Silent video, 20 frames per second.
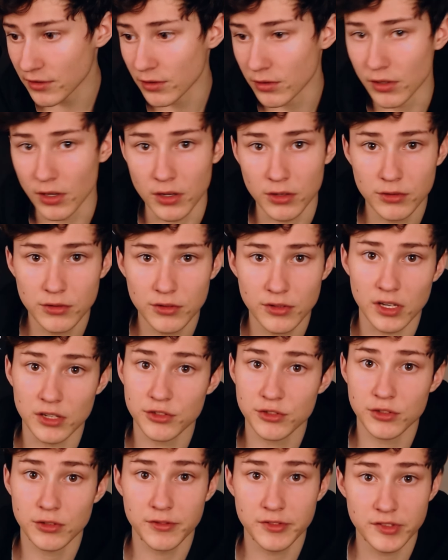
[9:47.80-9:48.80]
to note, I
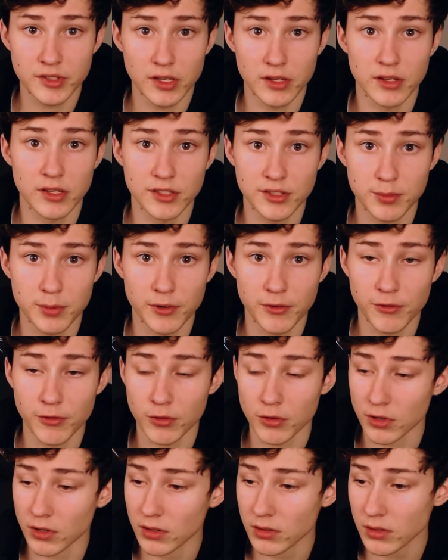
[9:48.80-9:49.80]
should have said this
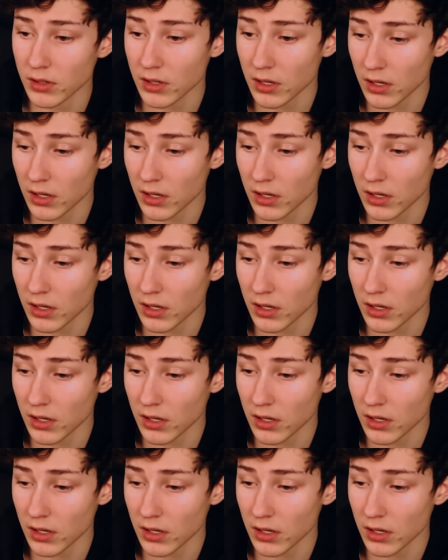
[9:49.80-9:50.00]
before,